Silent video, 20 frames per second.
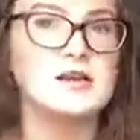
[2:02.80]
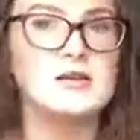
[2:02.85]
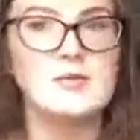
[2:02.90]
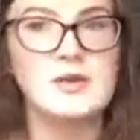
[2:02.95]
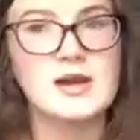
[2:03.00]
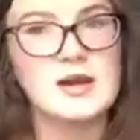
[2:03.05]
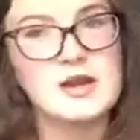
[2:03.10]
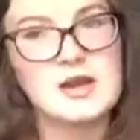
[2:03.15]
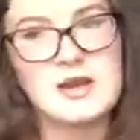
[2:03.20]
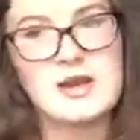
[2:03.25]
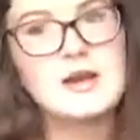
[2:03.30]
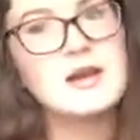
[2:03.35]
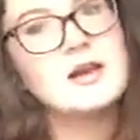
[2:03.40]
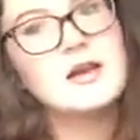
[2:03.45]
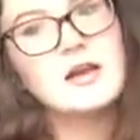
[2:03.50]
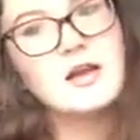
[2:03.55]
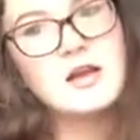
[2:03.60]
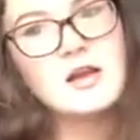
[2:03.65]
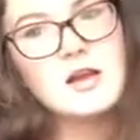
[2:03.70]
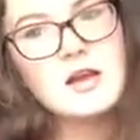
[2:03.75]
to make it
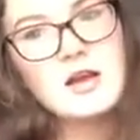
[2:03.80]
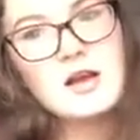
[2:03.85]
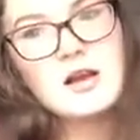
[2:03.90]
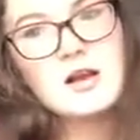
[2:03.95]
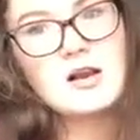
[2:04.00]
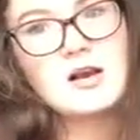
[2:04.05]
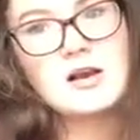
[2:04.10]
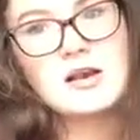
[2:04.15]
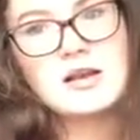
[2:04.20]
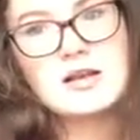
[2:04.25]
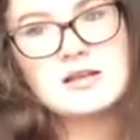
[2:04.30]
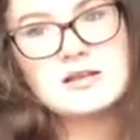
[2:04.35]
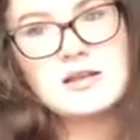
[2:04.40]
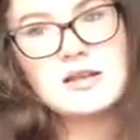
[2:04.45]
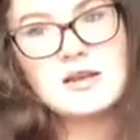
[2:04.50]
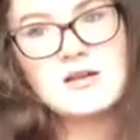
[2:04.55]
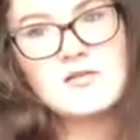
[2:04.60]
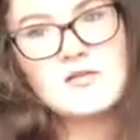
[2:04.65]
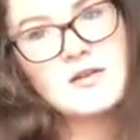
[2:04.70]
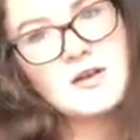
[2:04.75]
a lot
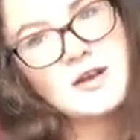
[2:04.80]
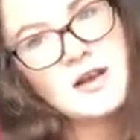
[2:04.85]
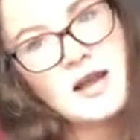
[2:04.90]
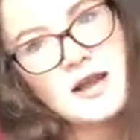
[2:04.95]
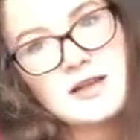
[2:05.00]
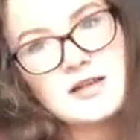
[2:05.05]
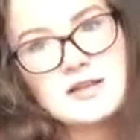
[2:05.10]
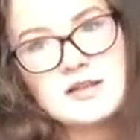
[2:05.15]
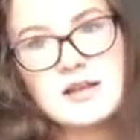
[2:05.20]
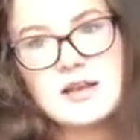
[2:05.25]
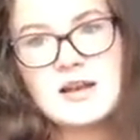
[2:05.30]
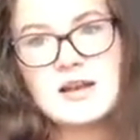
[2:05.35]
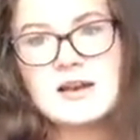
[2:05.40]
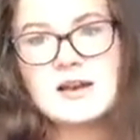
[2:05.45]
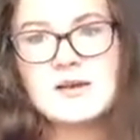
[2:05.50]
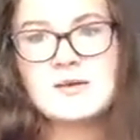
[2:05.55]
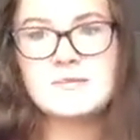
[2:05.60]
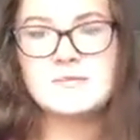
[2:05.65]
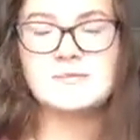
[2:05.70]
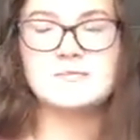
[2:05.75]
easier for next
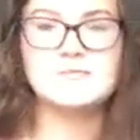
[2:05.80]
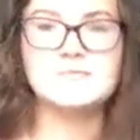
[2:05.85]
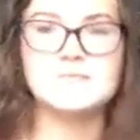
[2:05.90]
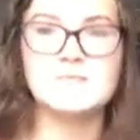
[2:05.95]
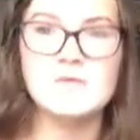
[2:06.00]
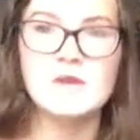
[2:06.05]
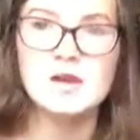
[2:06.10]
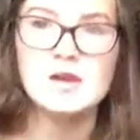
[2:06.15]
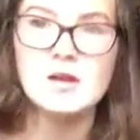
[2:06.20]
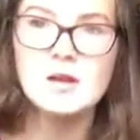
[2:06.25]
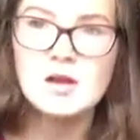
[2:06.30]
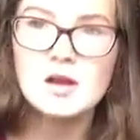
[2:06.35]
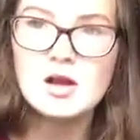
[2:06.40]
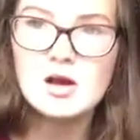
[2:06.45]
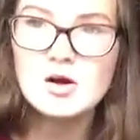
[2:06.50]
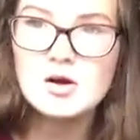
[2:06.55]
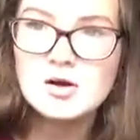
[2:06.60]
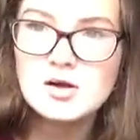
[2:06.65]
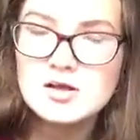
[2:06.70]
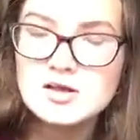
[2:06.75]
year.
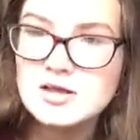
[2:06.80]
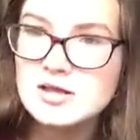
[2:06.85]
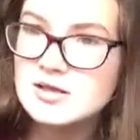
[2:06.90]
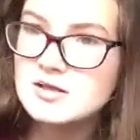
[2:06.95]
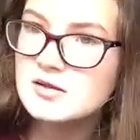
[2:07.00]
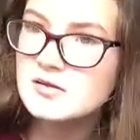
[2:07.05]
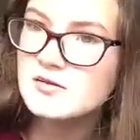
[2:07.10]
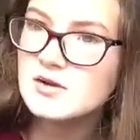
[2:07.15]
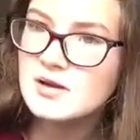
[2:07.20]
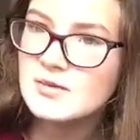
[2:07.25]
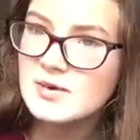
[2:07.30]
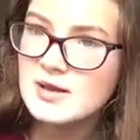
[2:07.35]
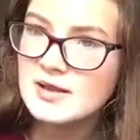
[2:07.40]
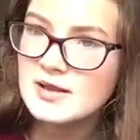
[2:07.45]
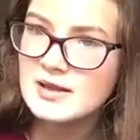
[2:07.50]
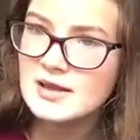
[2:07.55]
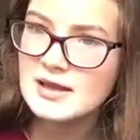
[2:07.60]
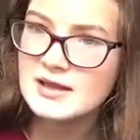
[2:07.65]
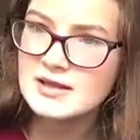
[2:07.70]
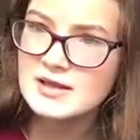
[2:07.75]
Honestly, sorry about the
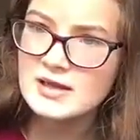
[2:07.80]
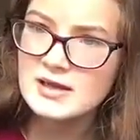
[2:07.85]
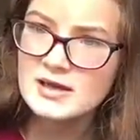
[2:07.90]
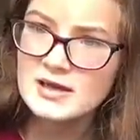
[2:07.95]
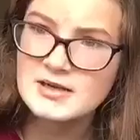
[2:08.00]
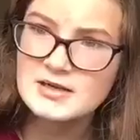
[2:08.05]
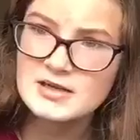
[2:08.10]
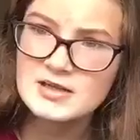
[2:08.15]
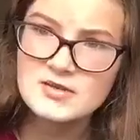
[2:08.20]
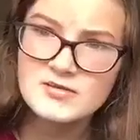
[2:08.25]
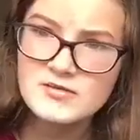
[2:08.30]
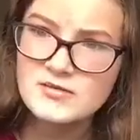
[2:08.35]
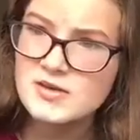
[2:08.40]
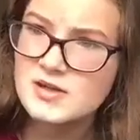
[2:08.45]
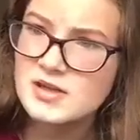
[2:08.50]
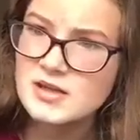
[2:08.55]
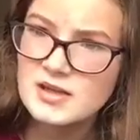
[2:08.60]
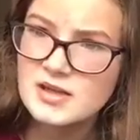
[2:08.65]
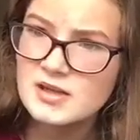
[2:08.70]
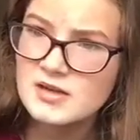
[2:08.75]
lighting guys, it's
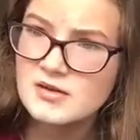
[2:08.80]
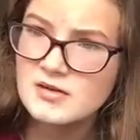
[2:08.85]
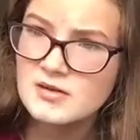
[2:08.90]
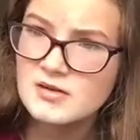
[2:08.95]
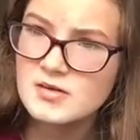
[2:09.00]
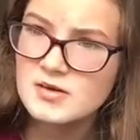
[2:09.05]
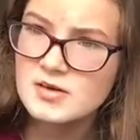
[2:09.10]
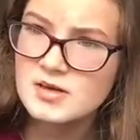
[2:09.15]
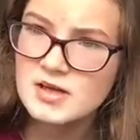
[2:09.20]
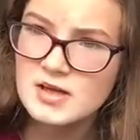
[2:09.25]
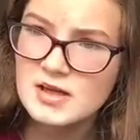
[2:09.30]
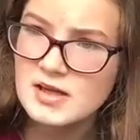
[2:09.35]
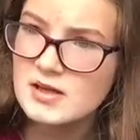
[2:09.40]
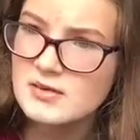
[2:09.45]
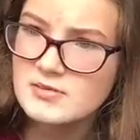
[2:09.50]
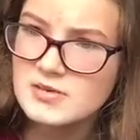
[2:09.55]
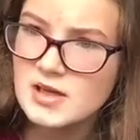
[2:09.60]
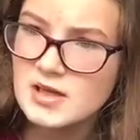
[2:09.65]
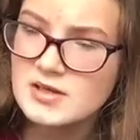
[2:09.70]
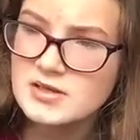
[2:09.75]
really not, it
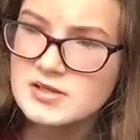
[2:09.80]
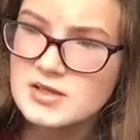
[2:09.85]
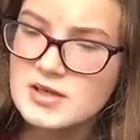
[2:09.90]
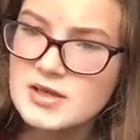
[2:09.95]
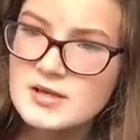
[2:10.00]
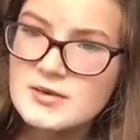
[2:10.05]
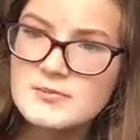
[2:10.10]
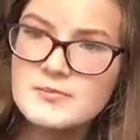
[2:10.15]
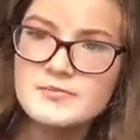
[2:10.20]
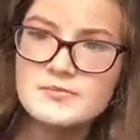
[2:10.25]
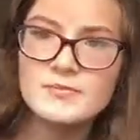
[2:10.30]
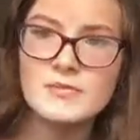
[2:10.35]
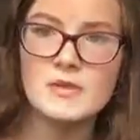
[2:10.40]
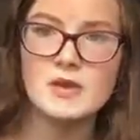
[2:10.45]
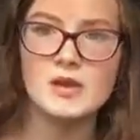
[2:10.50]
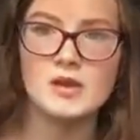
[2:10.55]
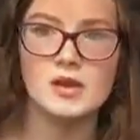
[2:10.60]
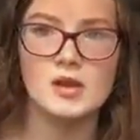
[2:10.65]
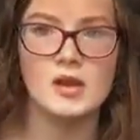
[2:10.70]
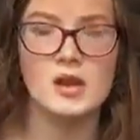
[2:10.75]
keeps changing.
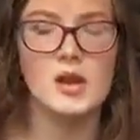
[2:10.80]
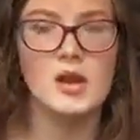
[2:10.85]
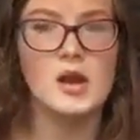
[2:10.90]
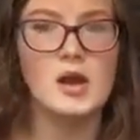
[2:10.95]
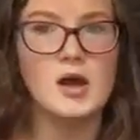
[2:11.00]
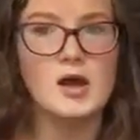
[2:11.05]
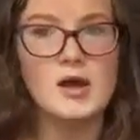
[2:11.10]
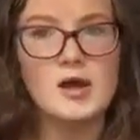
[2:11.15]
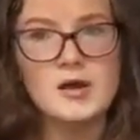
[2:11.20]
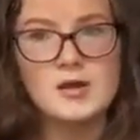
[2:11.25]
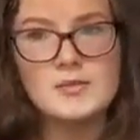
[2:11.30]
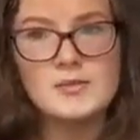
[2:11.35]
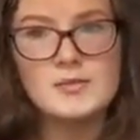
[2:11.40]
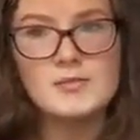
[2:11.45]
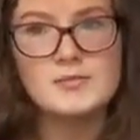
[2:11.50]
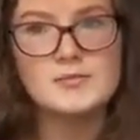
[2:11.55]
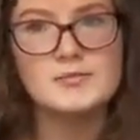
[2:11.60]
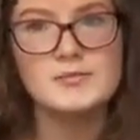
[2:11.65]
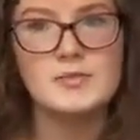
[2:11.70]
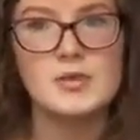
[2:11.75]

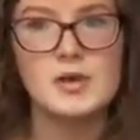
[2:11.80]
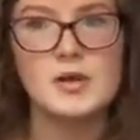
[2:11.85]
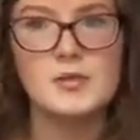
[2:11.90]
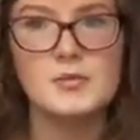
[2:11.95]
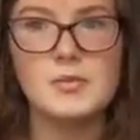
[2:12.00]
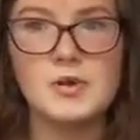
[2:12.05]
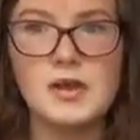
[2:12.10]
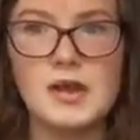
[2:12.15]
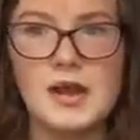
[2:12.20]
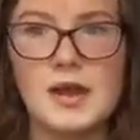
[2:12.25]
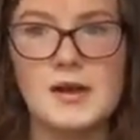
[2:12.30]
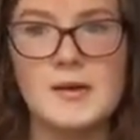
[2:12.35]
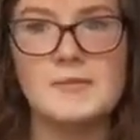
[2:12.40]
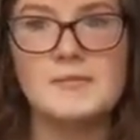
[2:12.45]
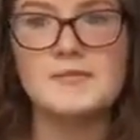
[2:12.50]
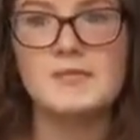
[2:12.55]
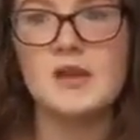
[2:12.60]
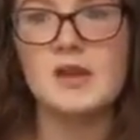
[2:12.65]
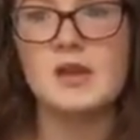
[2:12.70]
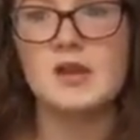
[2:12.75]
But yeah,
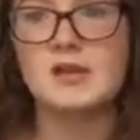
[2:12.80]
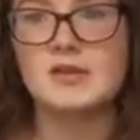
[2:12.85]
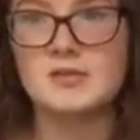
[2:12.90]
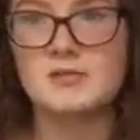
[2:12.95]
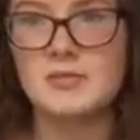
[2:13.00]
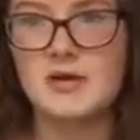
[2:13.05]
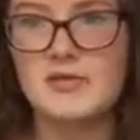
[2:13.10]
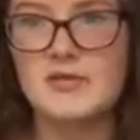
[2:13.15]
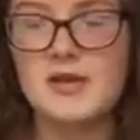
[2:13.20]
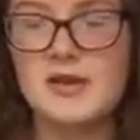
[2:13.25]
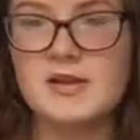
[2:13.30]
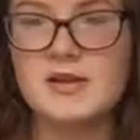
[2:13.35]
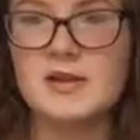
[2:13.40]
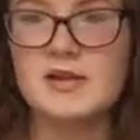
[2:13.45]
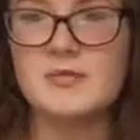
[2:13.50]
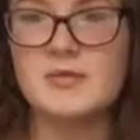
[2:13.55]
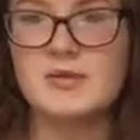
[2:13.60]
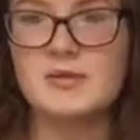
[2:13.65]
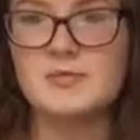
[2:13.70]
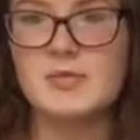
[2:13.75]
so my first
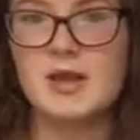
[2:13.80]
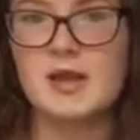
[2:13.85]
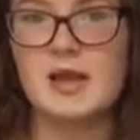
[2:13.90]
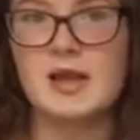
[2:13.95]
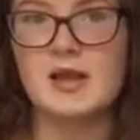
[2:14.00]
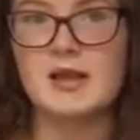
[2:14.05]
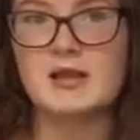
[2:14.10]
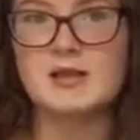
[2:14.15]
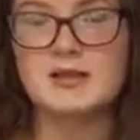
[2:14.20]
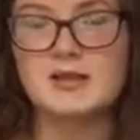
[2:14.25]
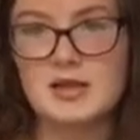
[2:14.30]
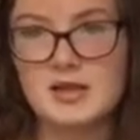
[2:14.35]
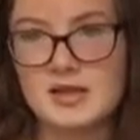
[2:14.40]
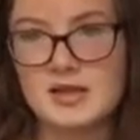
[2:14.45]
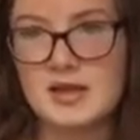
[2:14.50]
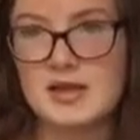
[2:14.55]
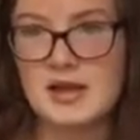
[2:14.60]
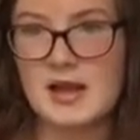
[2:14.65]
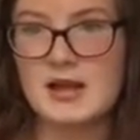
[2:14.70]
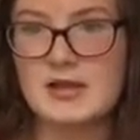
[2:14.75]
tip would be stick
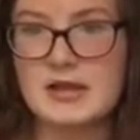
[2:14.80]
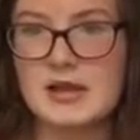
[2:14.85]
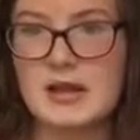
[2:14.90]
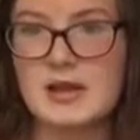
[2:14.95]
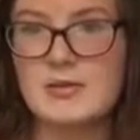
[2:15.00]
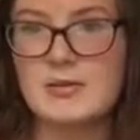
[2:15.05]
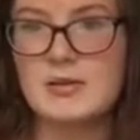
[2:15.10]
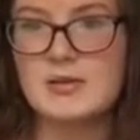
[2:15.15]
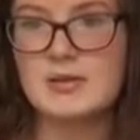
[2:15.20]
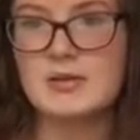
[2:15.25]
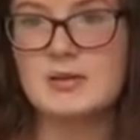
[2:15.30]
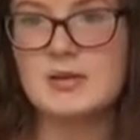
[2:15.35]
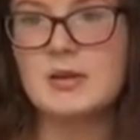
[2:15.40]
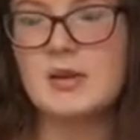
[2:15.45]
to your timetable,